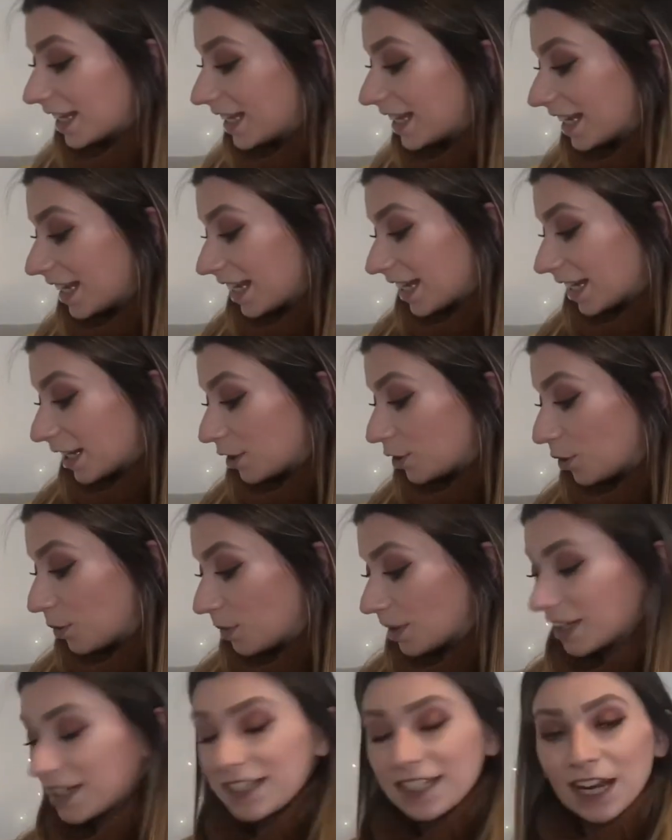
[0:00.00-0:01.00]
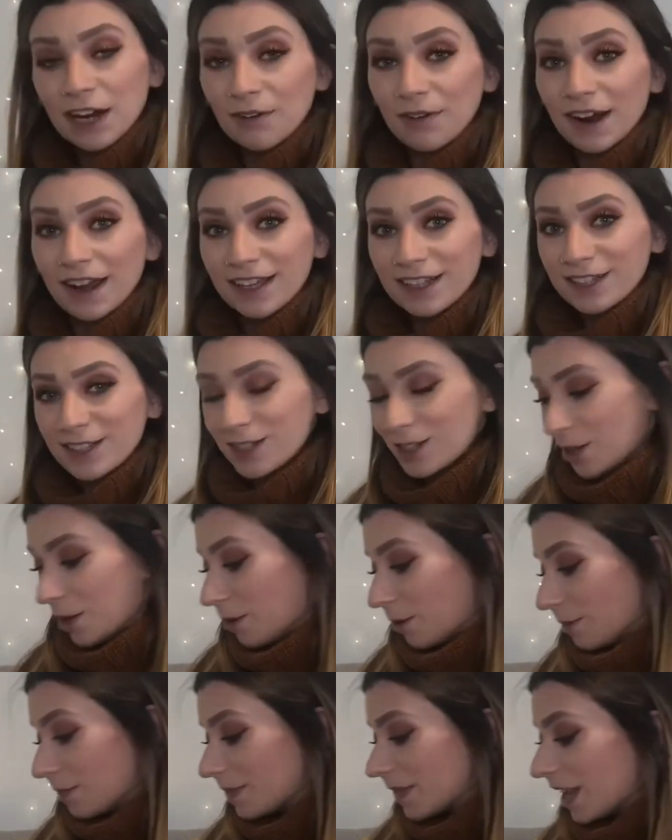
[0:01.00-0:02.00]
it and I don't want it to get wrecked,
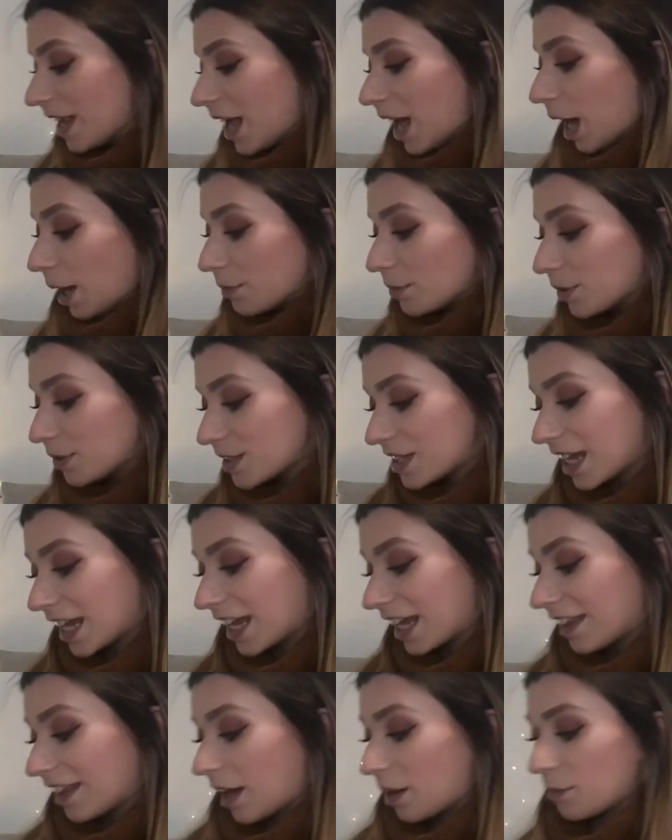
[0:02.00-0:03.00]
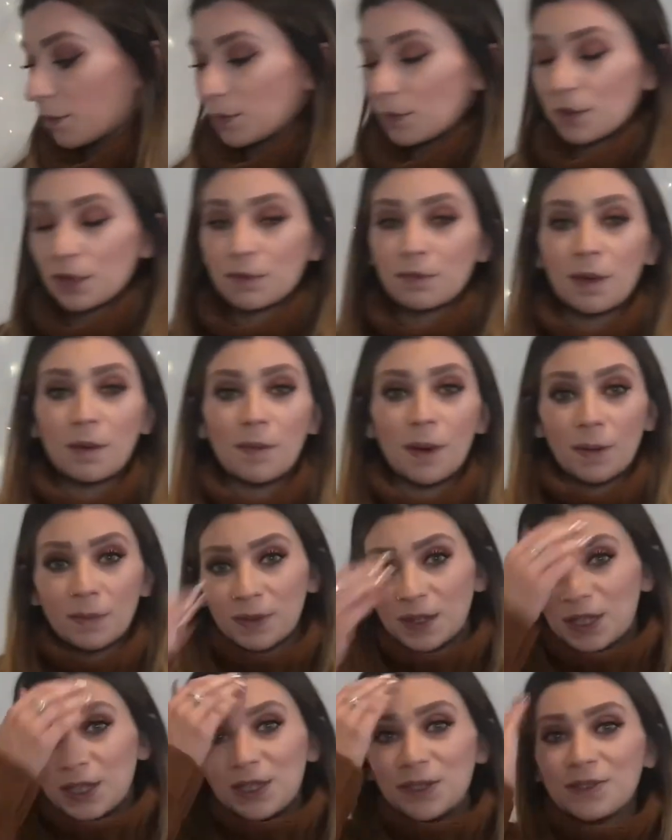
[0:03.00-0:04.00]
so I'm not taking that one with me, but I'm
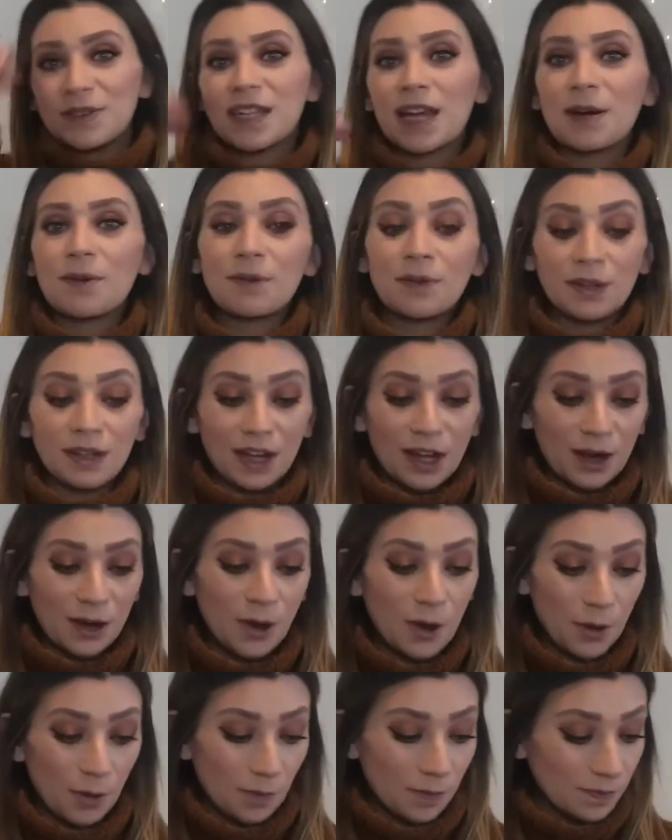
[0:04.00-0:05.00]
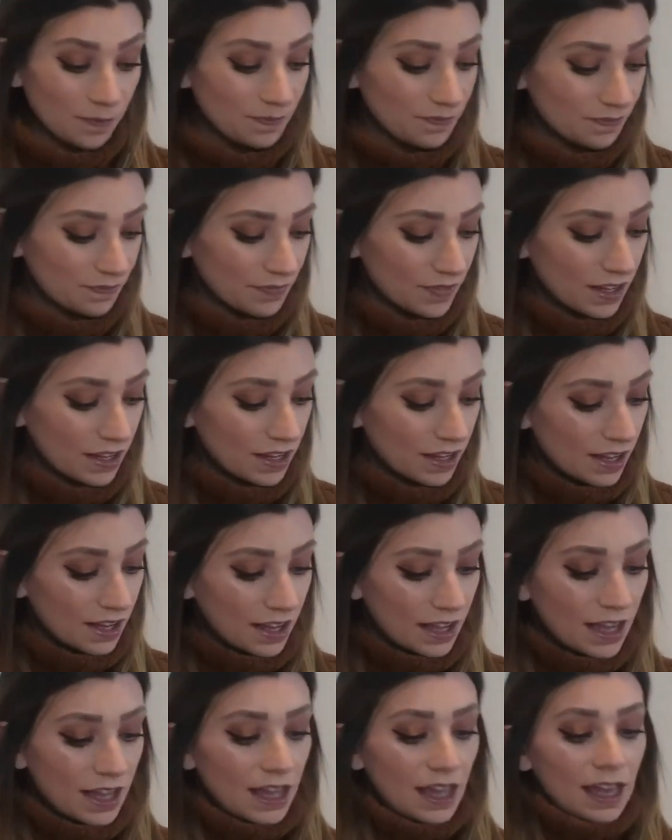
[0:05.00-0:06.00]
going to use that one at home.
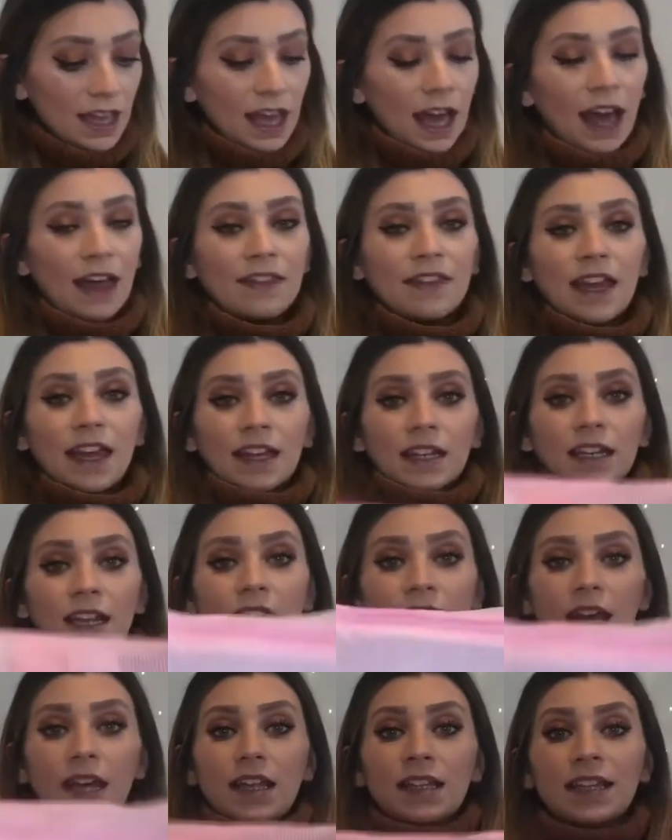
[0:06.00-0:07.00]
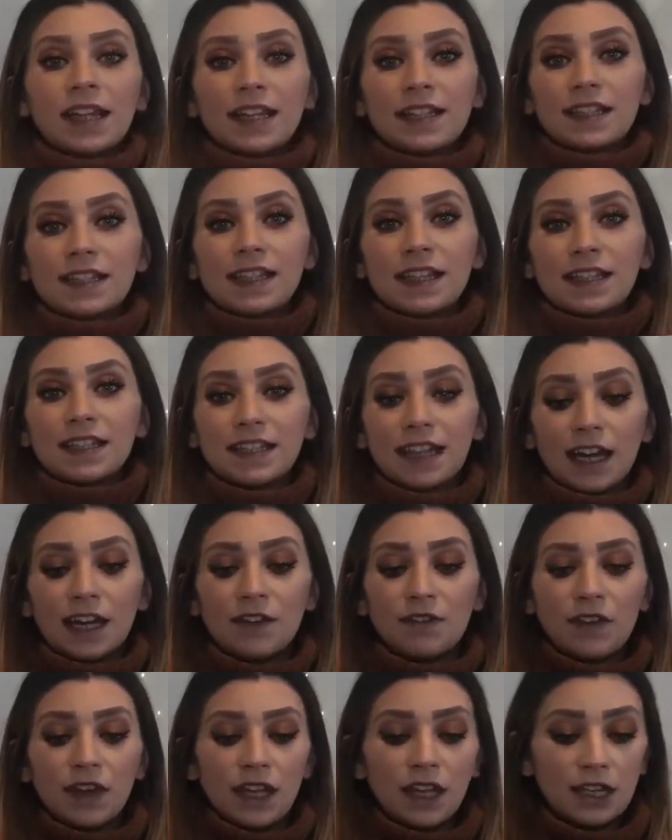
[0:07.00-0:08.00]
And then let's
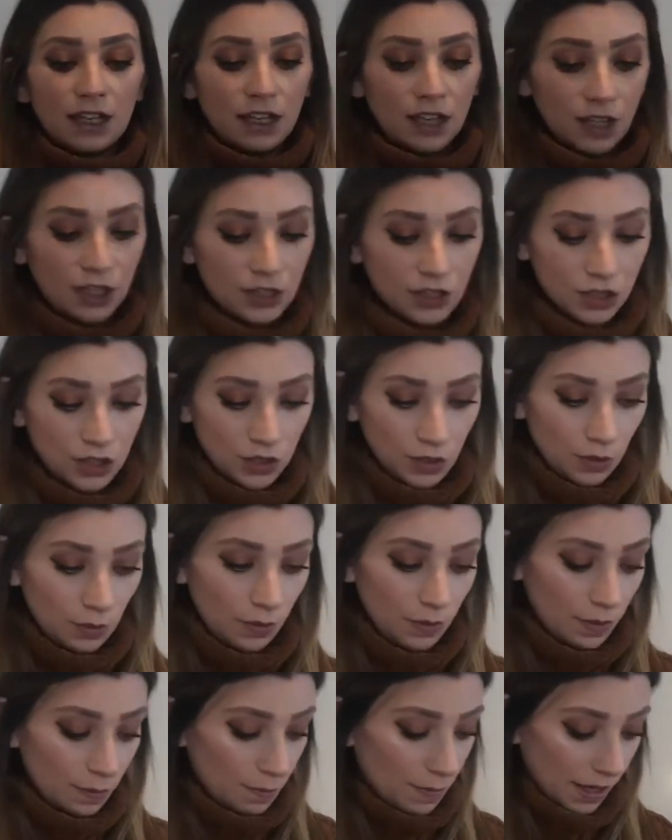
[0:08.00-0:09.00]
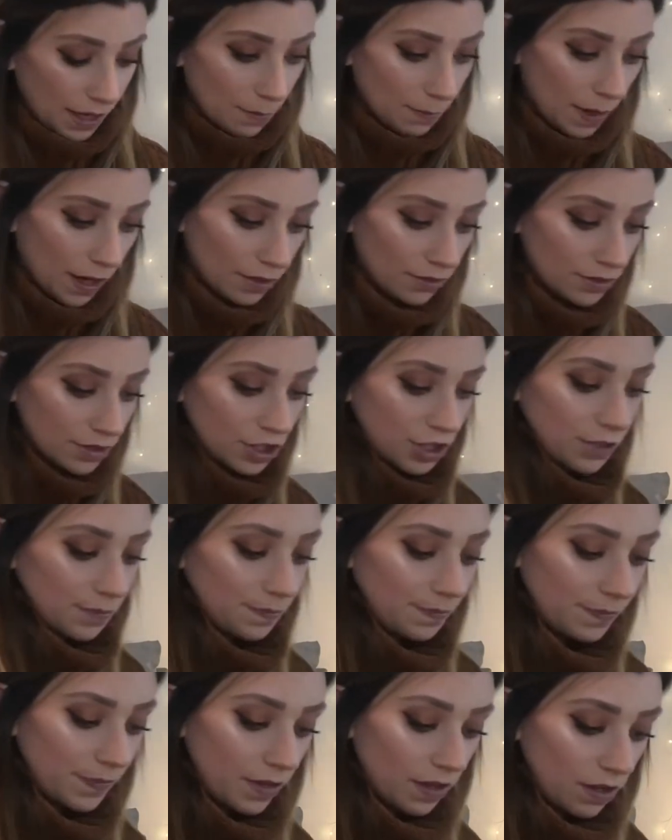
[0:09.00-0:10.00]
dive into the big pouch.
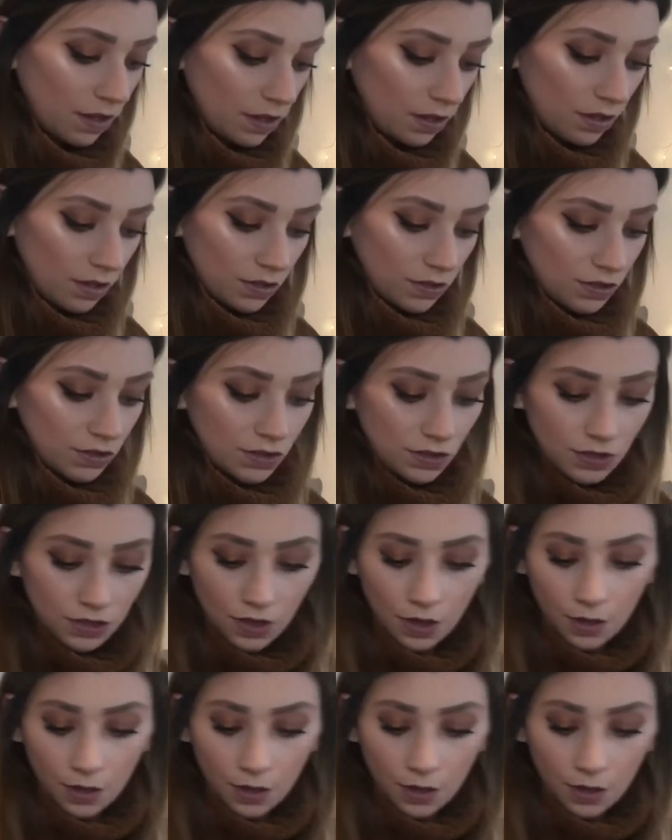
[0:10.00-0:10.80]
So